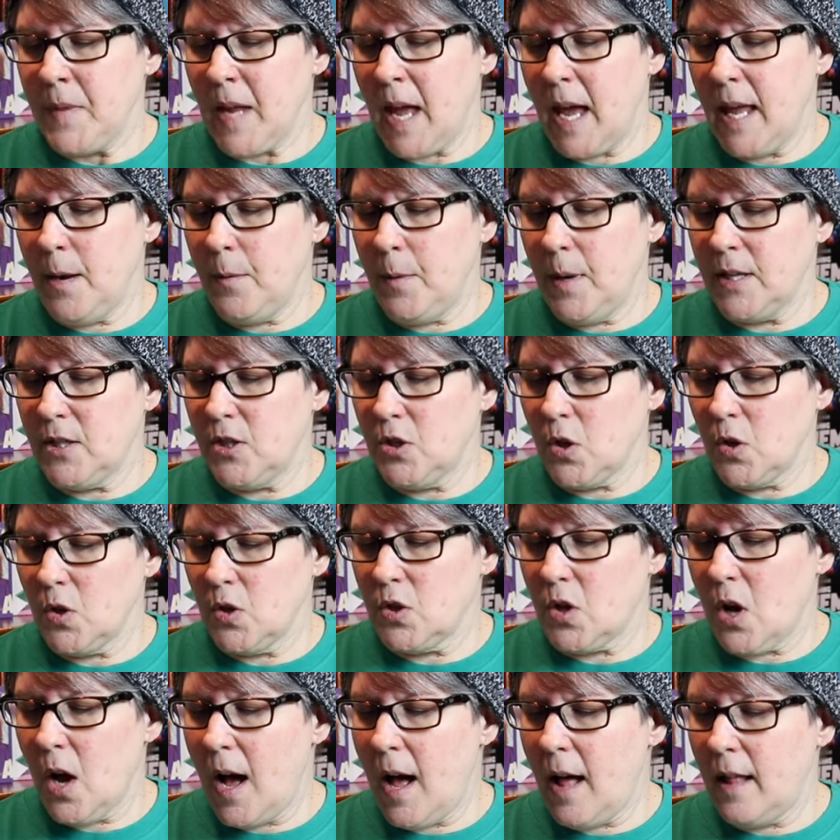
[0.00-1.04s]
Anyway, it stars
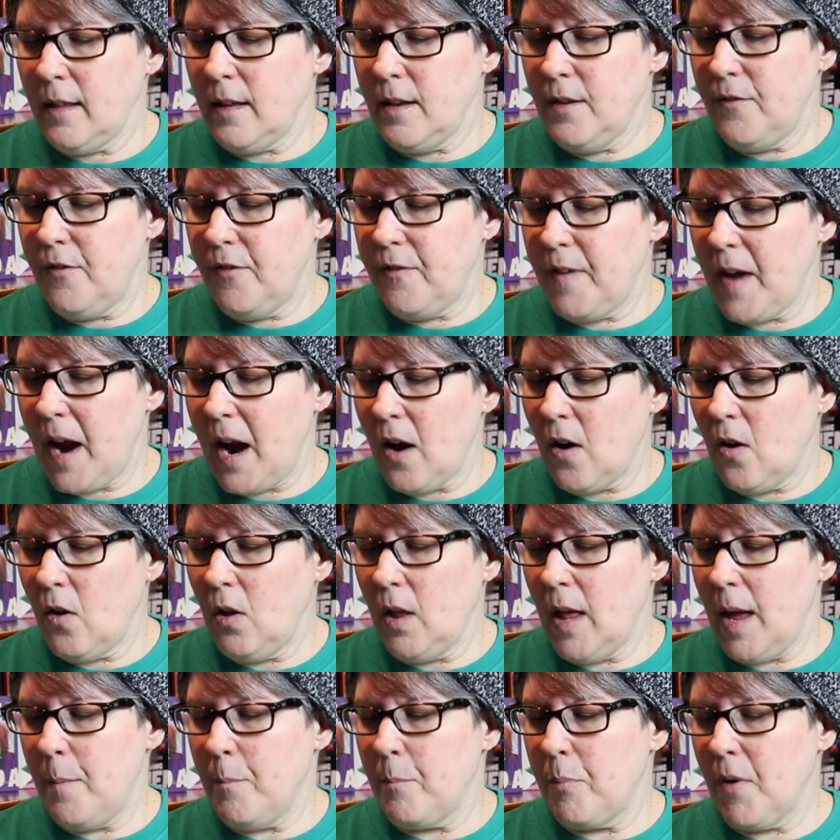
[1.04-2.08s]
Colin Farrell
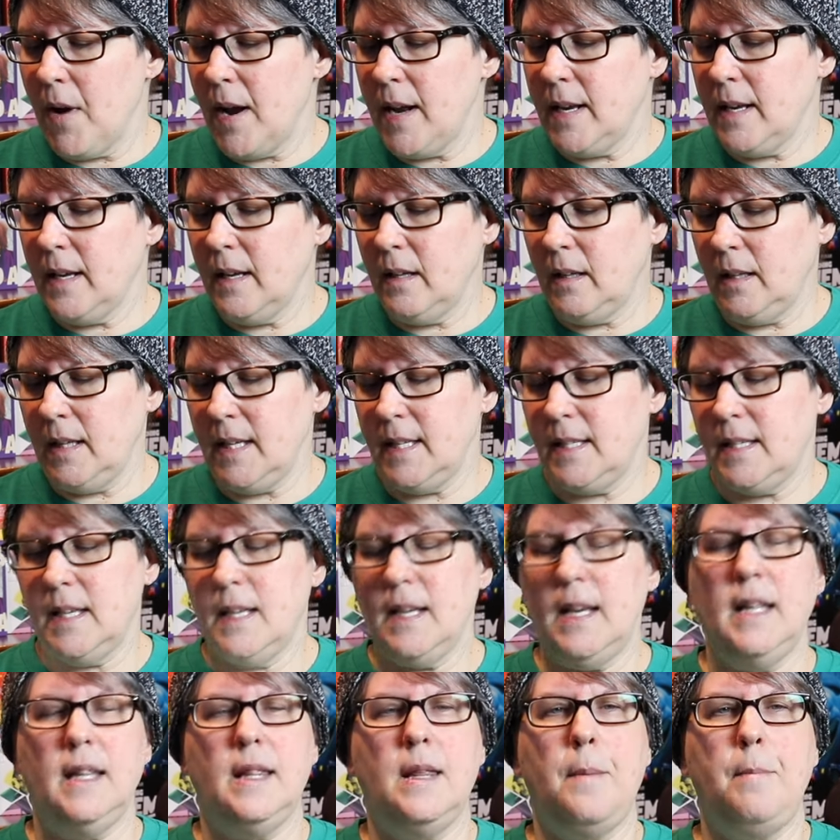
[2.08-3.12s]
and Brendan
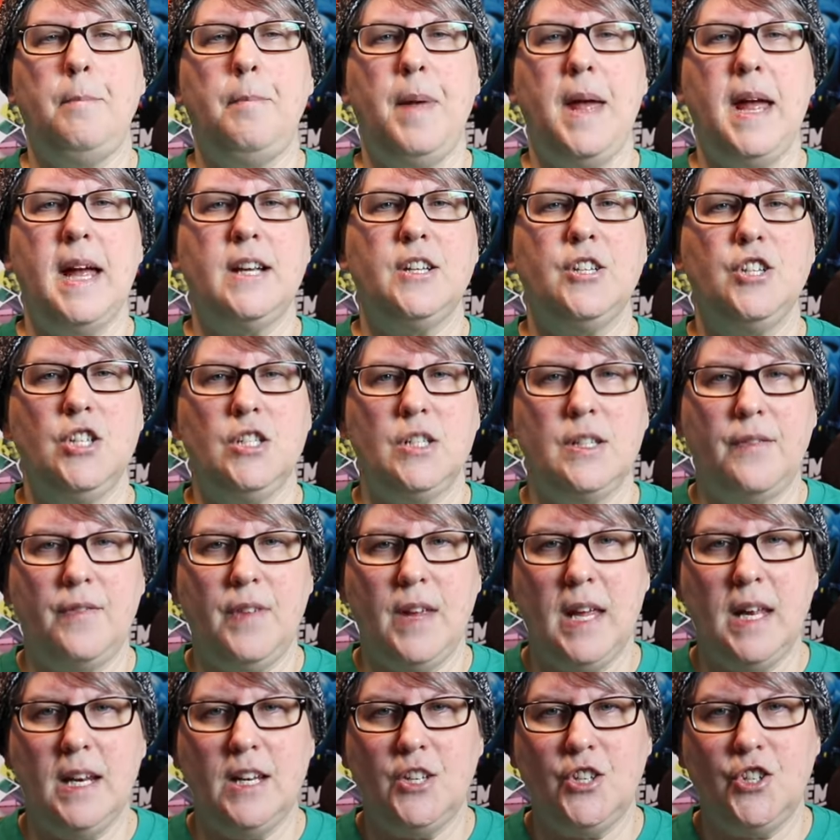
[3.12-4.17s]
Gleeson in The Banshees of
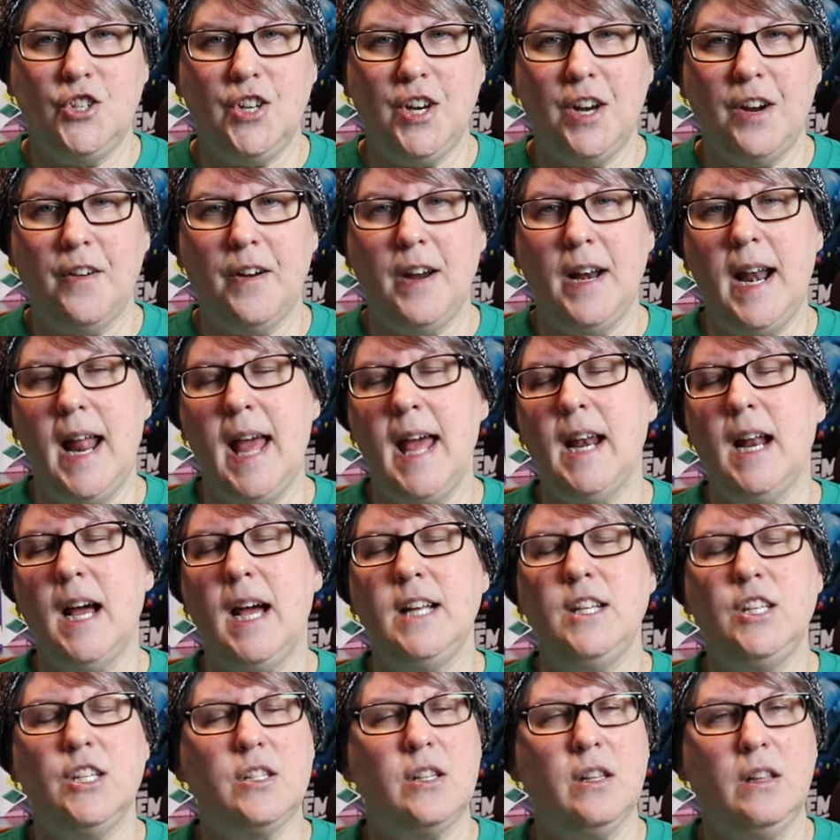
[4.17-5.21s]
Inisherin, and
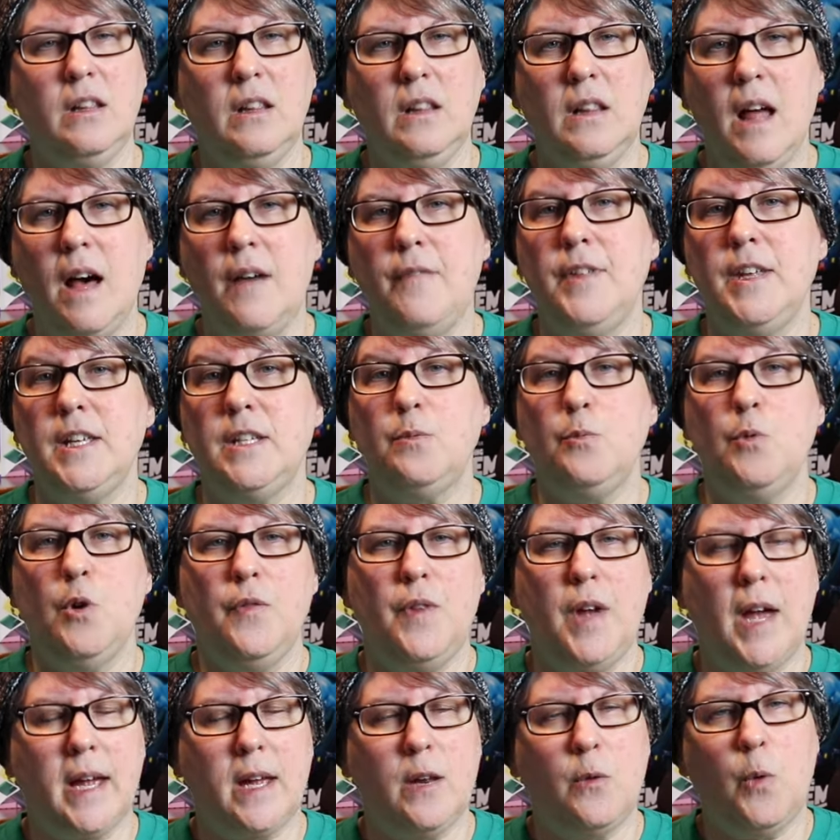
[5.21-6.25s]
I just love this
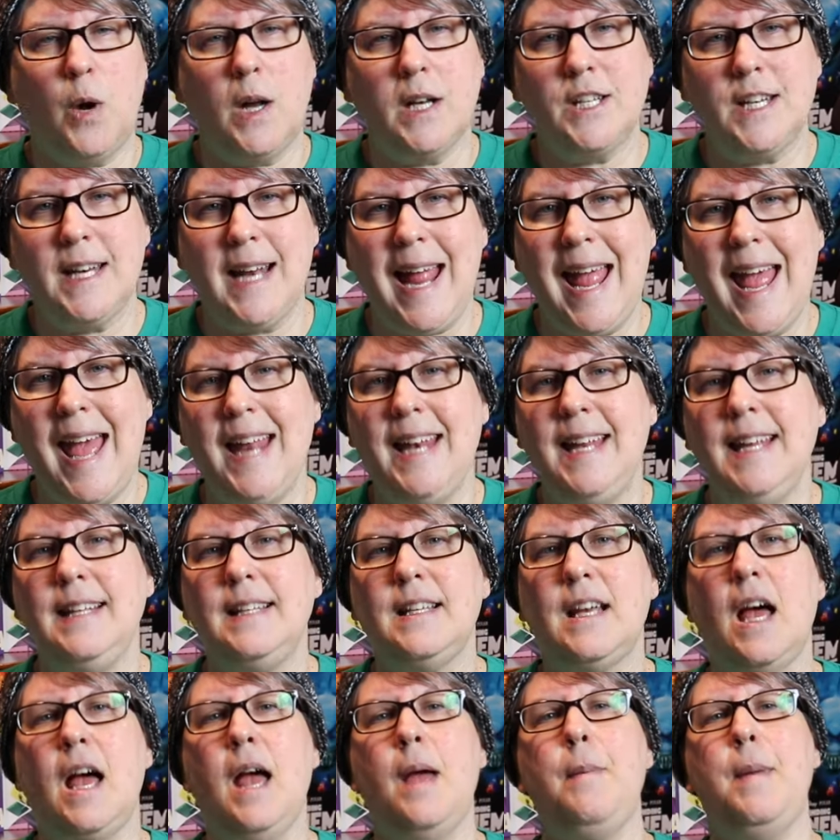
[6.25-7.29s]
movie. I could watch it
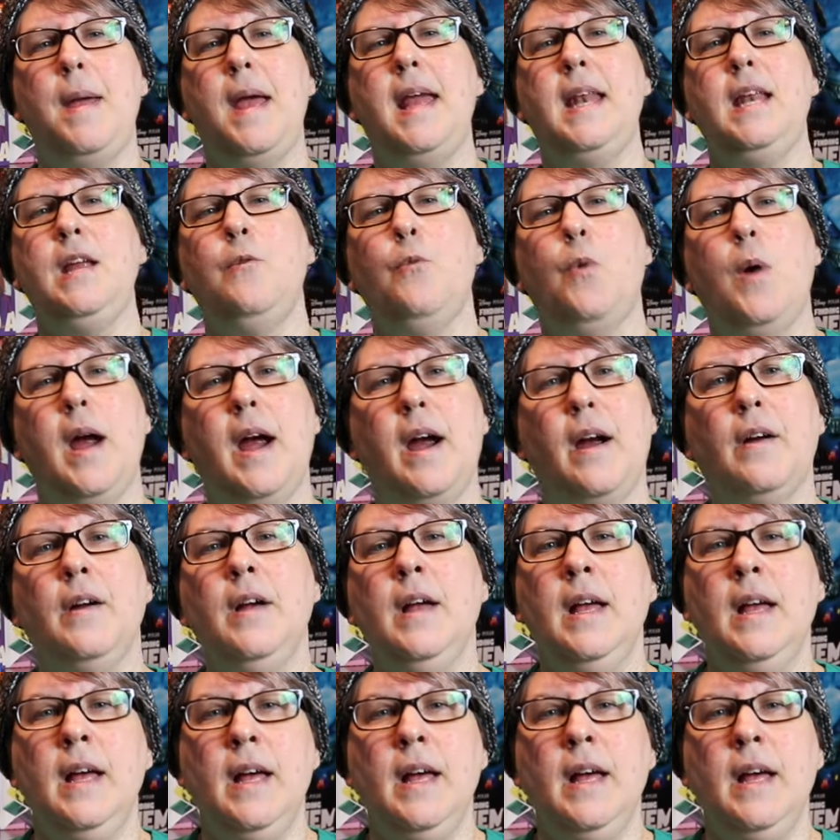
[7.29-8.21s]
anytime, anywhere.